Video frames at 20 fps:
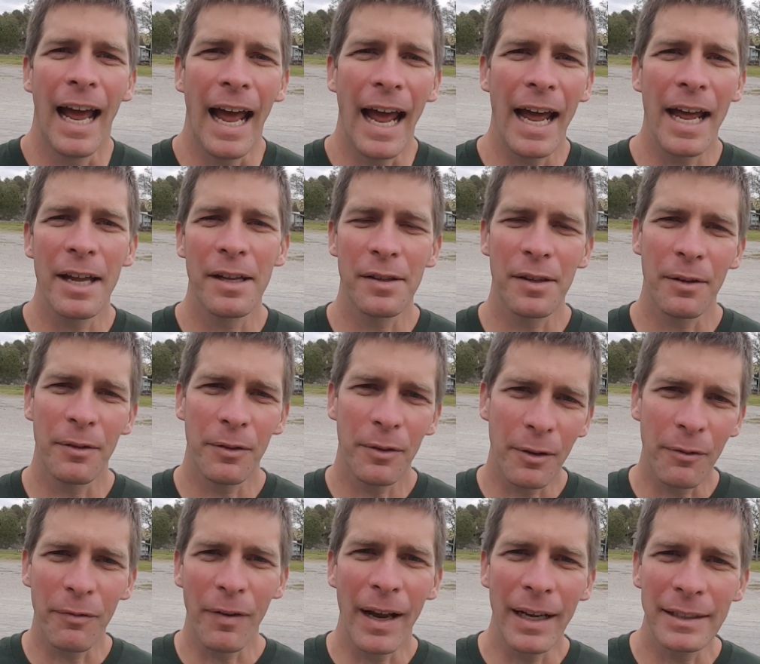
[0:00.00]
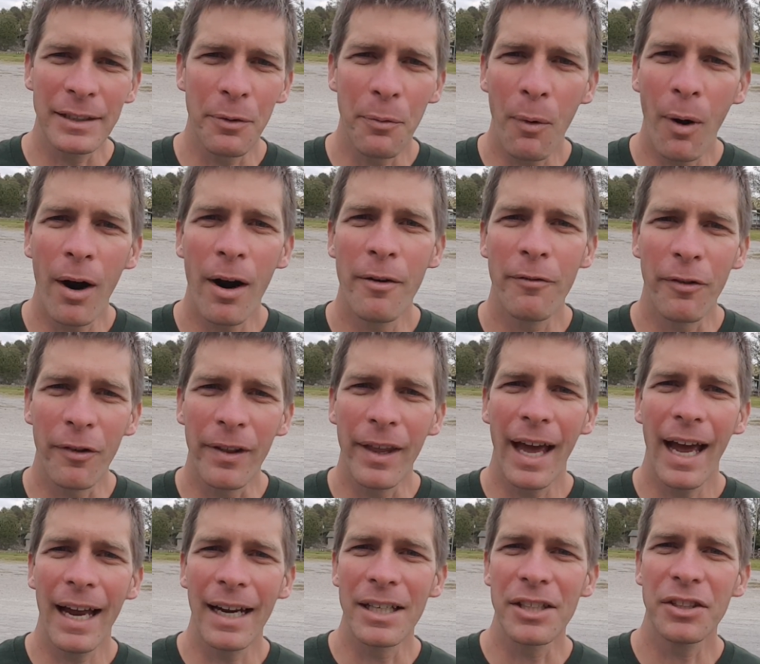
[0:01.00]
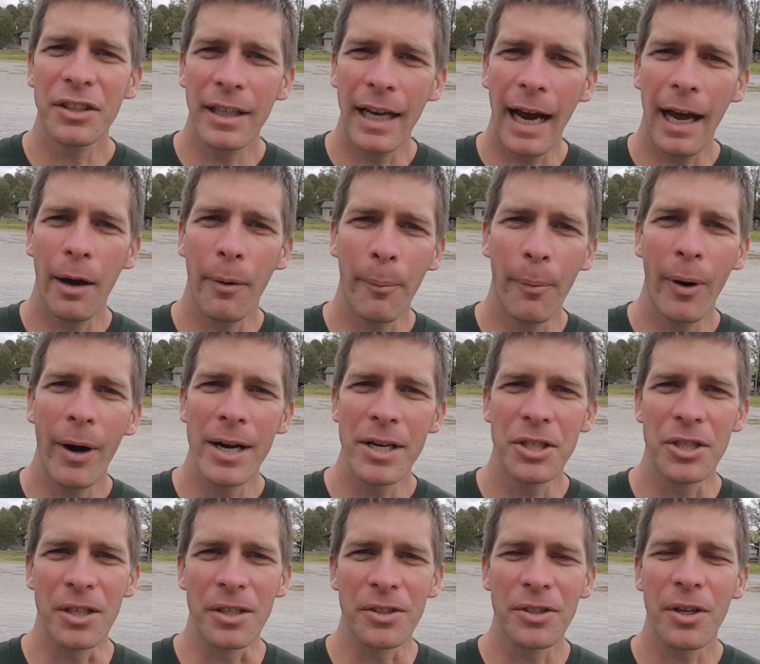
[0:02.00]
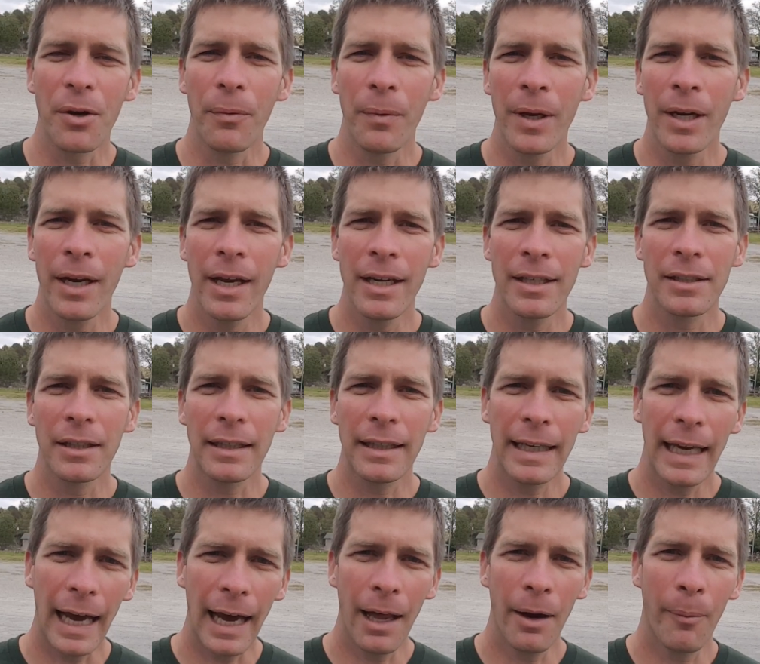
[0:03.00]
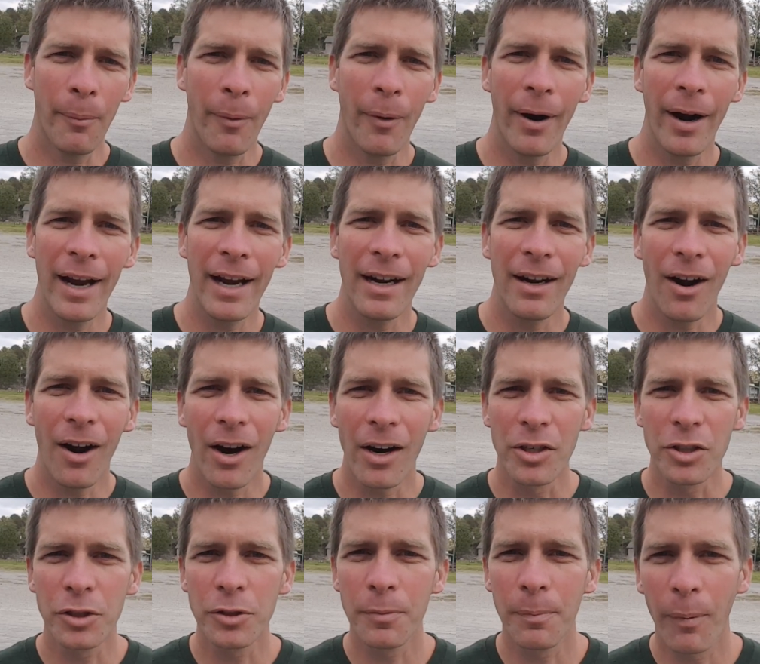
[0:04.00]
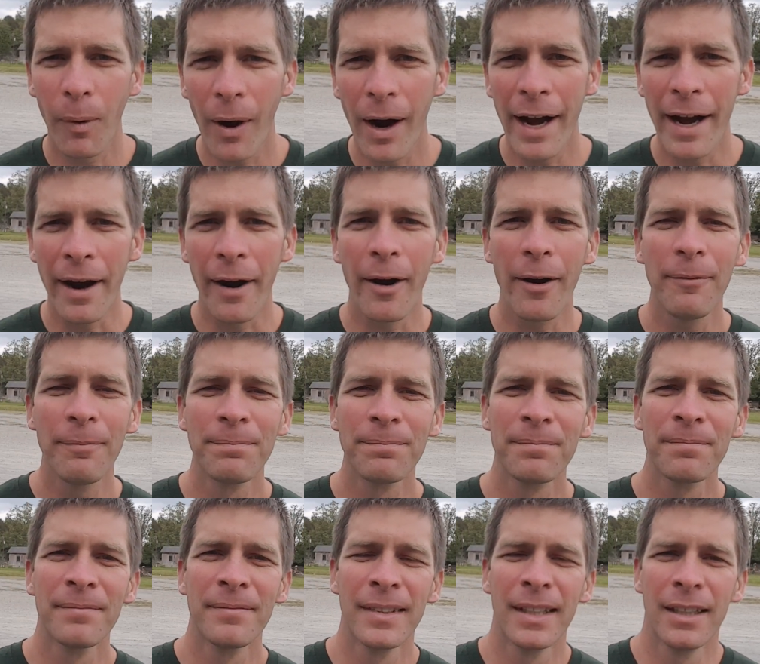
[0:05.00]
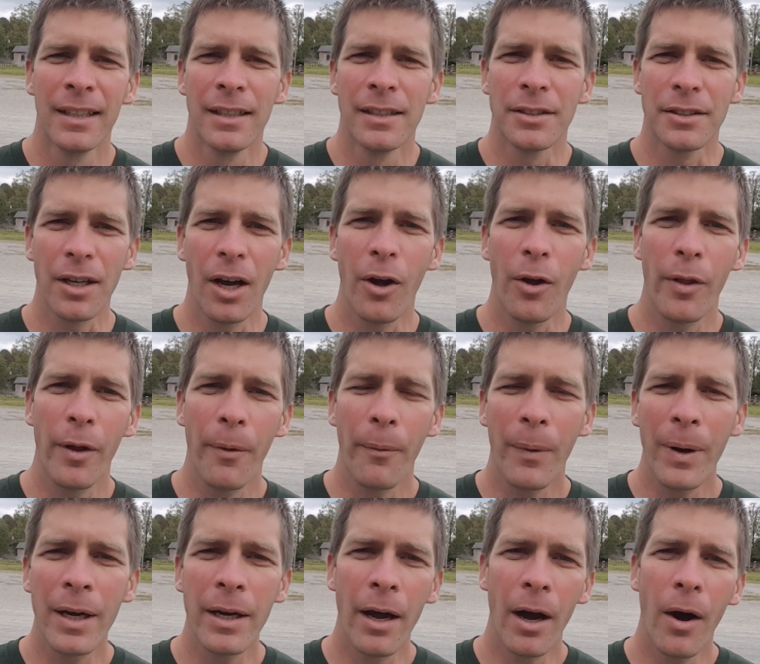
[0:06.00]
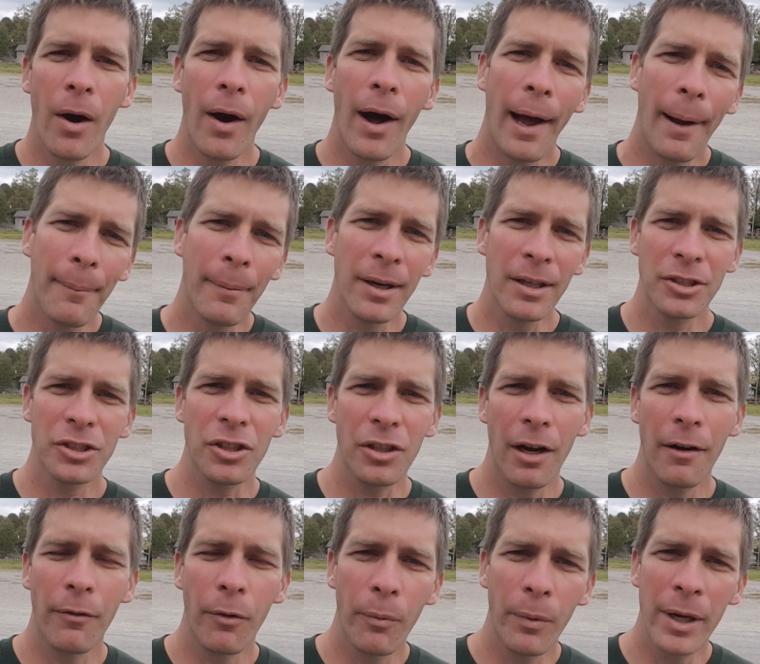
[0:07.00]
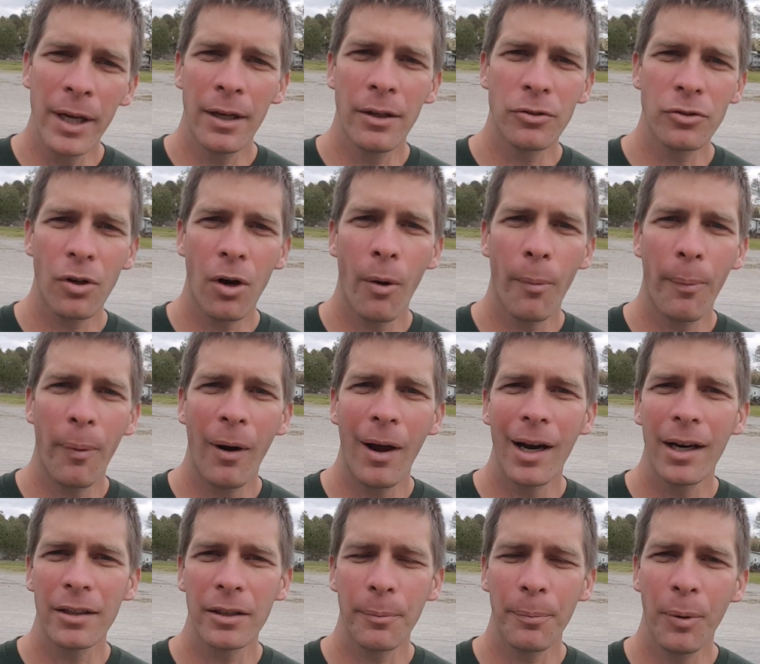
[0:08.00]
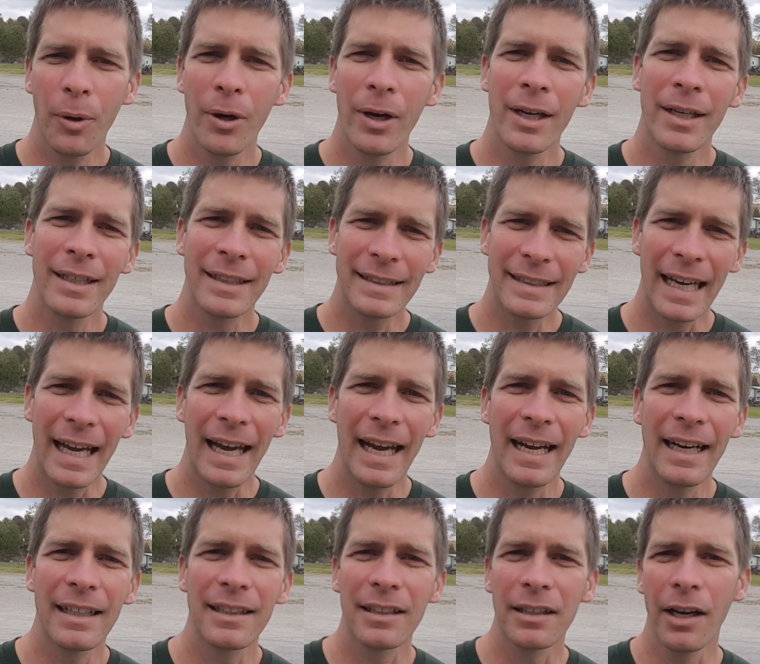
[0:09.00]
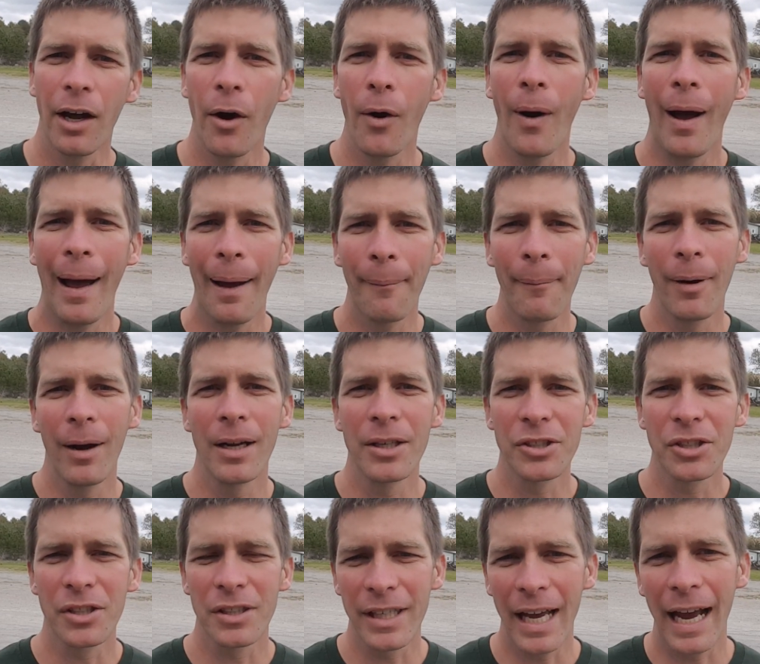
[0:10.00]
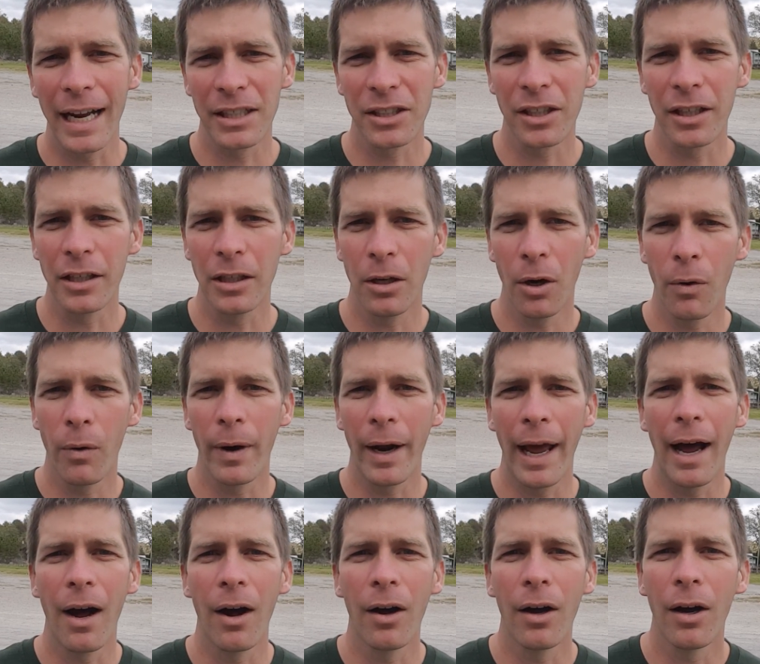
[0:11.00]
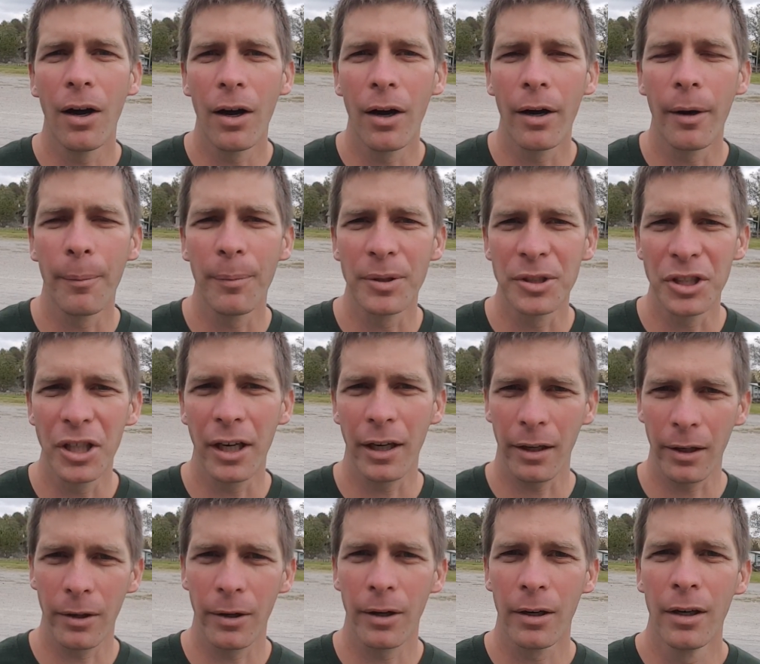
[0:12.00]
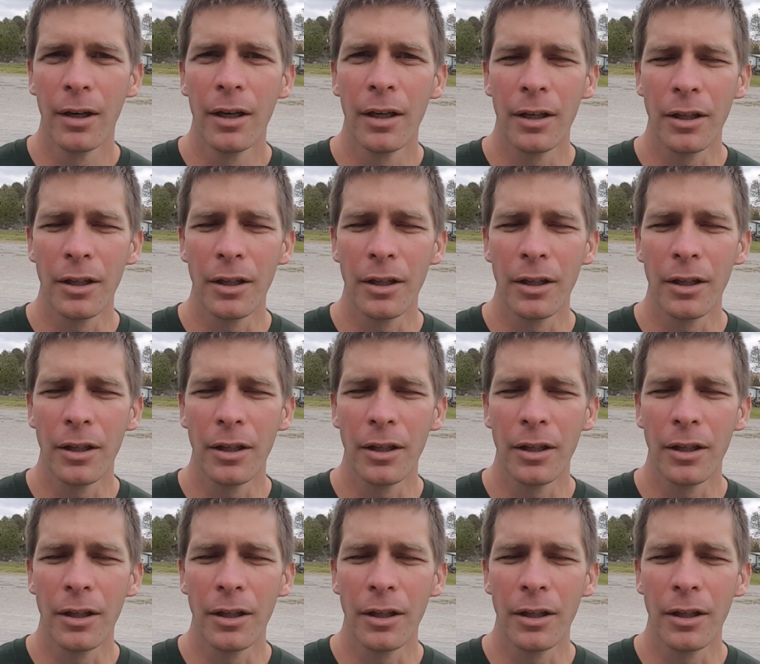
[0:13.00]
And the fancy word for that is calibration. So we need to calibrate our sprayer so that we know how much of a weed control product to put in the tank to know how much is actually going out on a particular